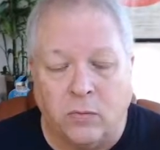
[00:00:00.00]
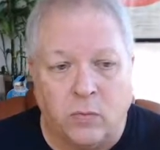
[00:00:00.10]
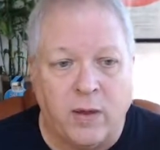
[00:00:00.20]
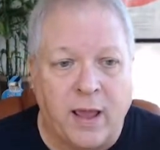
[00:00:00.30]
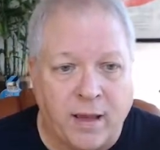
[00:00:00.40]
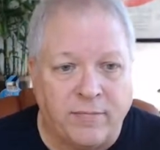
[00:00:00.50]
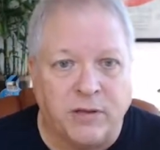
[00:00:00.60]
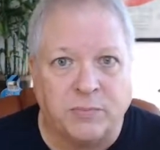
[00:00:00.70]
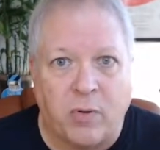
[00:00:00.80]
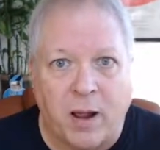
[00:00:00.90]
we have
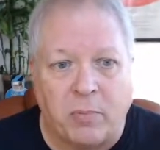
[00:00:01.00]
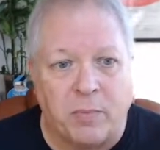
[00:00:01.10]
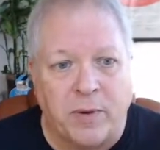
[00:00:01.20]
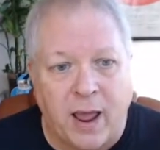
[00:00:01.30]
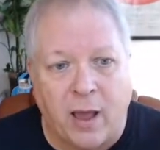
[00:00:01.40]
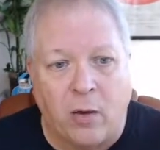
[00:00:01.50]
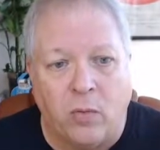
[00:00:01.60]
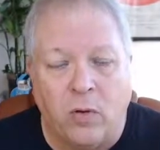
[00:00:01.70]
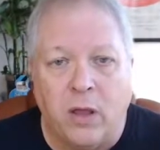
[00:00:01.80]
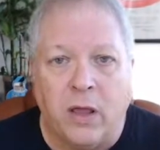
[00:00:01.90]
this problem
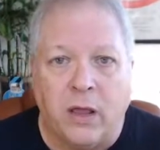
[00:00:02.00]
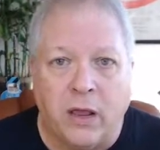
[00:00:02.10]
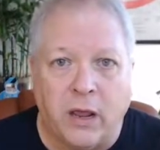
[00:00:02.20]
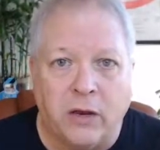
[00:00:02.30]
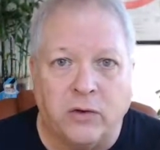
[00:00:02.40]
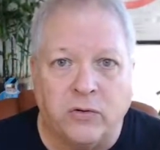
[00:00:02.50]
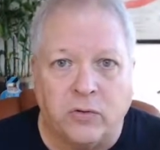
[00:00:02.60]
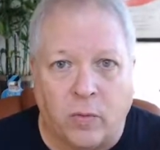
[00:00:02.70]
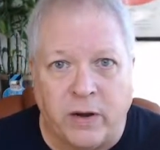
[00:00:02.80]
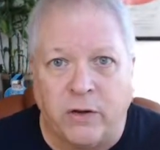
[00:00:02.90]
now in
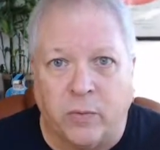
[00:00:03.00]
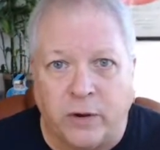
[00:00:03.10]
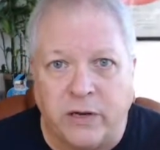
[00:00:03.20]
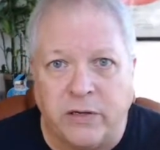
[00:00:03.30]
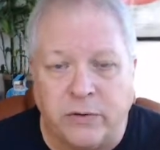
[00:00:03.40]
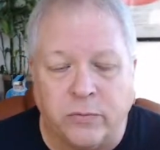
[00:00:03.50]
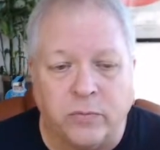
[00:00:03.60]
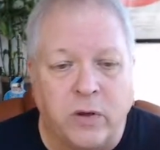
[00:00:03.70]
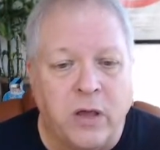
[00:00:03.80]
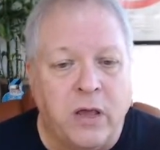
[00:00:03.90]
2022.
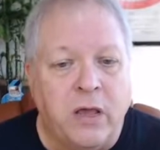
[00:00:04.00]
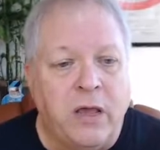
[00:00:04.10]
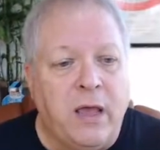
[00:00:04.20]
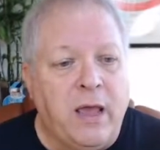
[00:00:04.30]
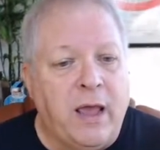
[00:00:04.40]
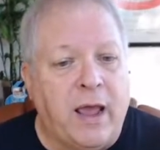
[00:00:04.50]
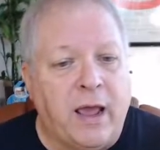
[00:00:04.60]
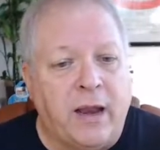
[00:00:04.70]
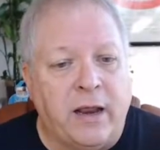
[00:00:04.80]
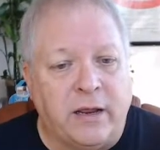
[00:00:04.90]

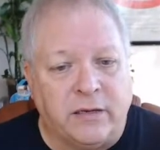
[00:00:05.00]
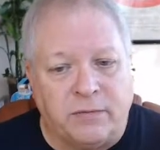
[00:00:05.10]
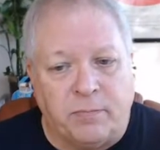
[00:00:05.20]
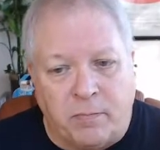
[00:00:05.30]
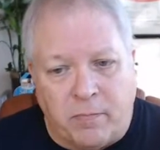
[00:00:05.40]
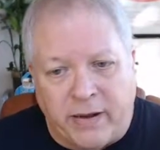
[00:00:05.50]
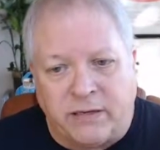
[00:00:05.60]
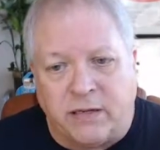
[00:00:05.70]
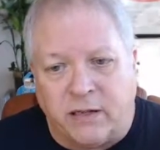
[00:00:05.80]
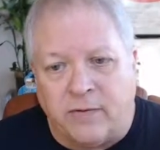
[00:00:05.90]
And it's
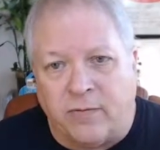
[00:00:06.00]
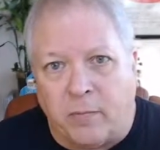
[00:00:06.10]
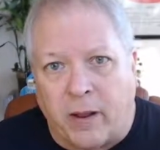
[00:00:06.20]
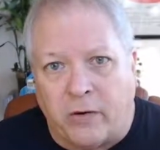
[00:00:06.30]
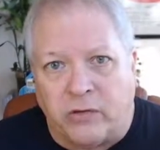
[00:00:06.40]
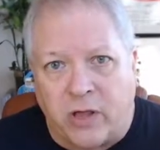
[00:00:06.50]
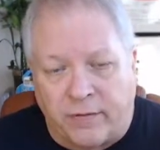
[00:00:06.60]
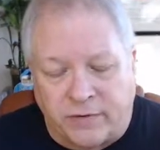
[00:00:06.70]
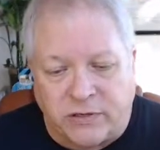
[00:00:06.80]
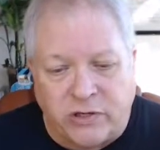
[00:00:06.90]
basically for
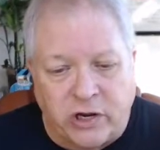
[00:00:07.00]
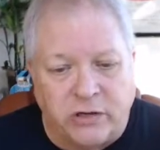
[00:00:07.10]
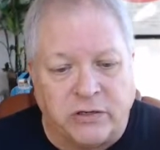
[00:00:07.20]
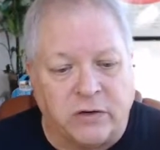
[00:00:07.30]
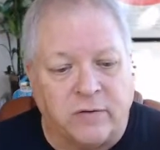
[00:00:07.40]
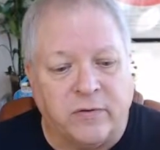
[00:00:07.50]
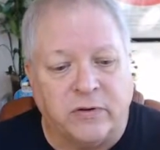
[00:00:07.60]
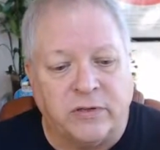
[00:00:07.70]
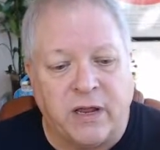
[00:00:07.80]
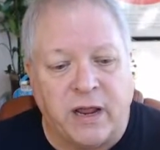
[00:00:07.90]
Microsoft Exchange
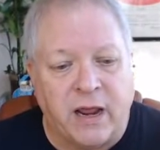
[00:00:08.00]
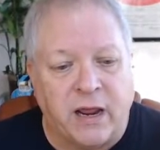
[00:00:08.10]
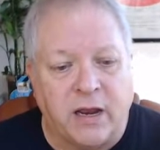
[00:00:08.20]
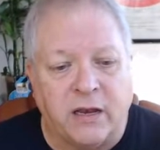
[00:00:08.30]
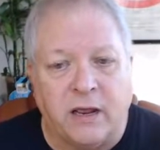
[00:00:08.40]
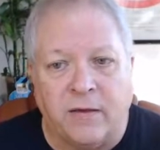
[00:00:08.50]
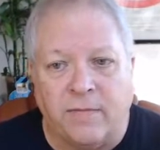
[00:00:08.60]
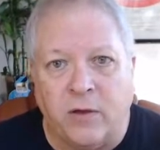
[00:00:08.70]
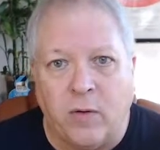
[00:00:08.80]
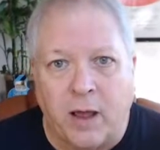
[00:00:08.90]
servers. And
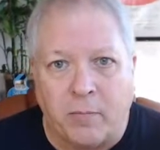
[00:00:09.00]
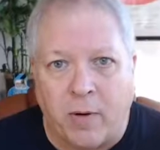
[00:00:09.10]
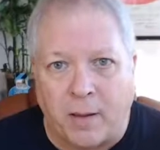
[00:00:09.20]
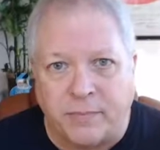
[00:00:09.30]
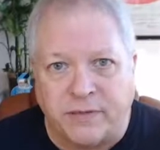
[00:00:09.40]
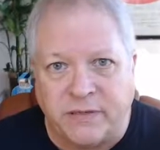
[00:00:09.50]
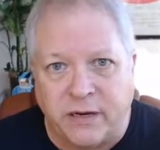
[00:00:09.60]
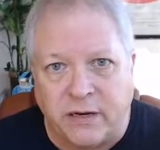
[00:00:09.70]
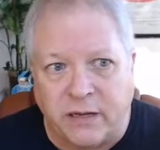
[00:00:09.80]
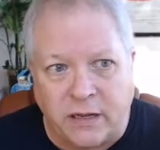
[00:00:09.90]
if you had problems
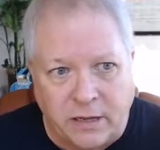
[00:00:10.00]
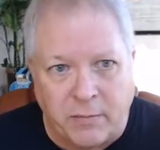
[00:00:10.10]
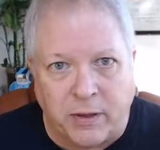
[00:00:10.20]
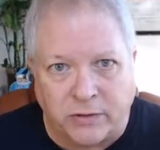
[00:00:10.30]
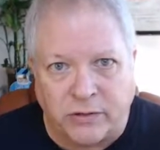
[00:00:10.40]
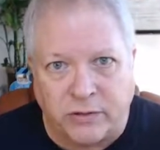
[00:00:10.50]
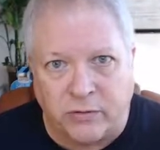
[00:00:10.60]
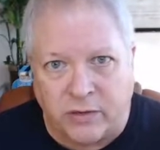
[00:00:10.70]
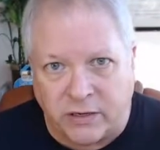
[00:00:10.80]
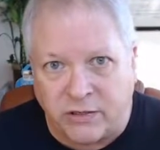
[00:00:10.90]
sending emails
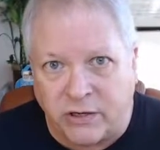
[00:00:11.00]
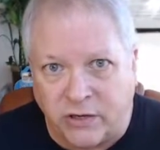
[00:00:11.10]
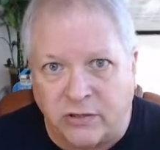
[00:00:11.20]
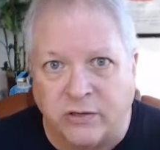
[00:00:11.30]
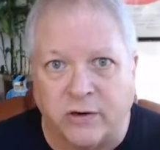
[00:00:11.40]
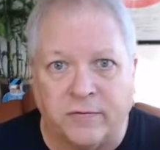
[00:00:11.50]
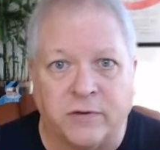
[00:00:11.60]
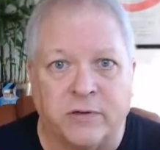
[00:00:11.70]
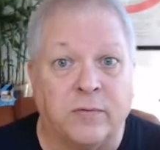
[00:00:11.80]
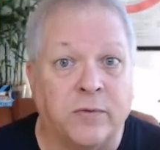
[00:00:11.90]
through the Exchange
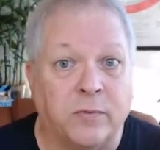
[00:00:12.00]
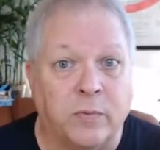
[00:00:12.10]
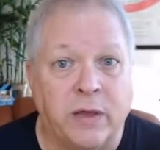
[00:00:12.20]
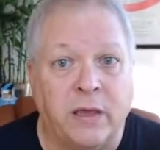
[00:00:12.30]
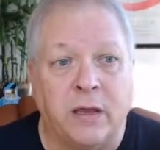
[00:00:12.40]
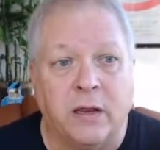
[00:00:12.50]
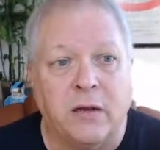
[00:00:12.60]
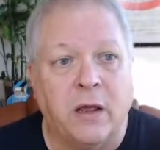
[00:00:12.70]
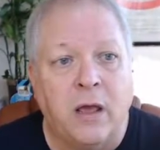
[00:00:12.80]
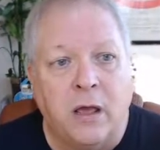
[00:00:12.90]
servers over the
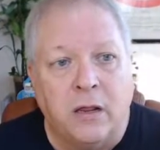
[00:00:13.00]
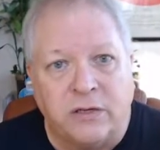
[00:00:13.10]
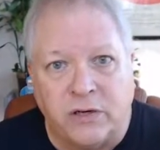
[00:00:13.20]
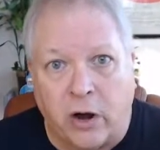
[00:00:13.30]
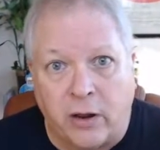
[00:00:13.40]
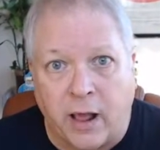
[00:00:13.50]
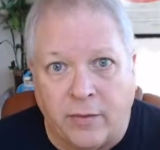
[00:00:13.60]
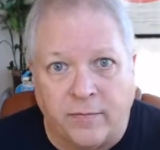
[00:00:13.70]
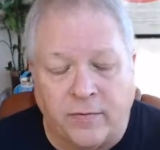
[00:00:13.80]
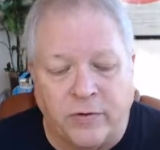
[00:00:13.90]
weekend, starting
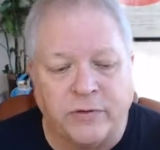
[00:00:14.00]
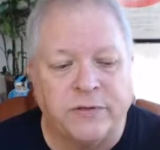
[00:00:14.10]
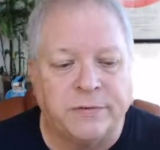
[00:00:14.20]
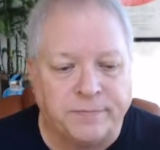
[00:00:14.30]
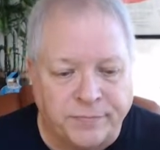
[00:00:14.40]
on the 1st,